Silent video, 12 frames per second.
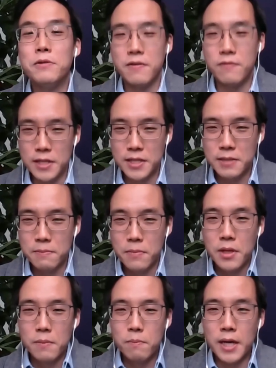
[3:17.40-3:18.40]
difference.
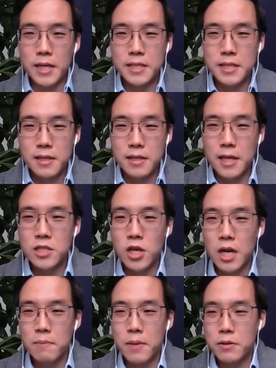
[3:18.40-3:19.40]
But let's
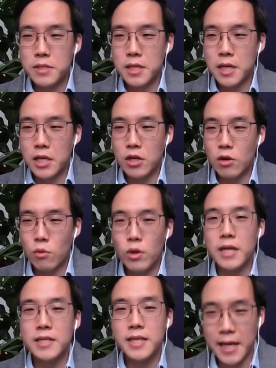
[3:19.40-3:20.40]
talk about,
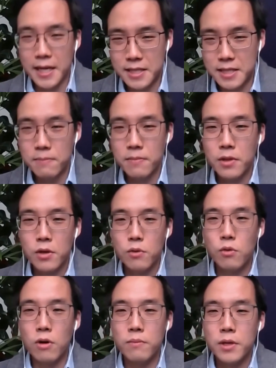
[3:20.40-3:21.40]
what it takes.
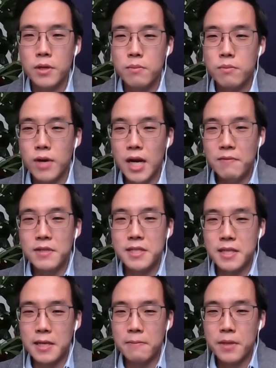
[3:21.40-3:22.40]
Well,
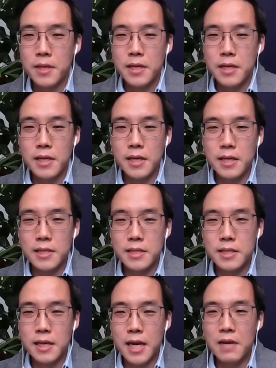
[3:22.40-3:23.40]
privacy
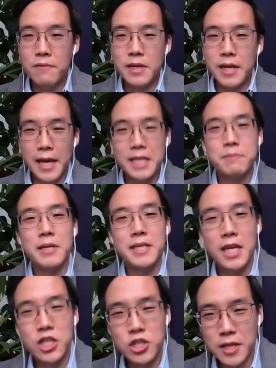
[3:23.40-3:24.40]
is kind of an
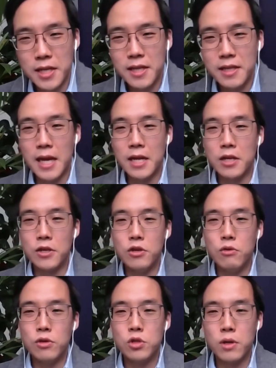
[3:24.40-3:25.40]
expectation that
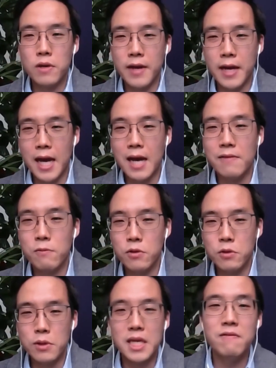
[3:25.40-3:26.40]
you sort of have
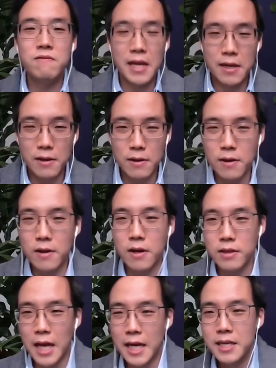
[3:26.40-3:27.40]
when you give data
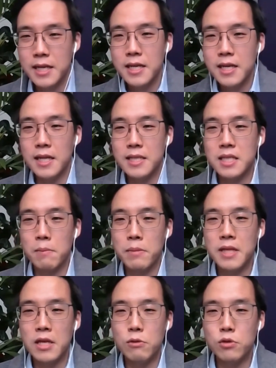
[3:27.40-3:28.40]
online. It's
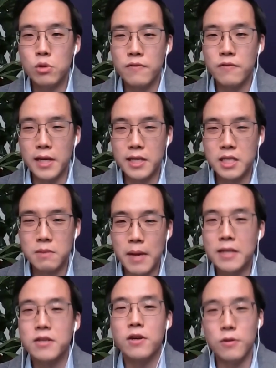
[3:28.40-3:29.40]
something that you sort of
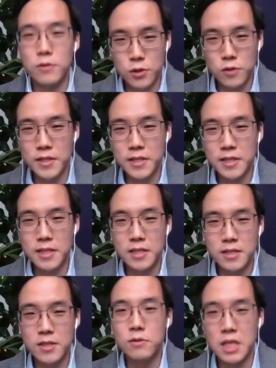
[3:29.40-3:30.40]
expect all services
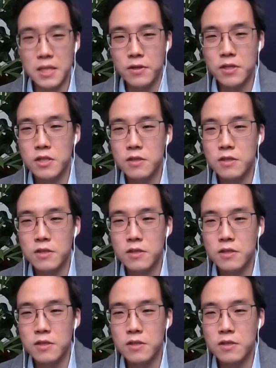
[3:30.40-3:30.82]
to deliver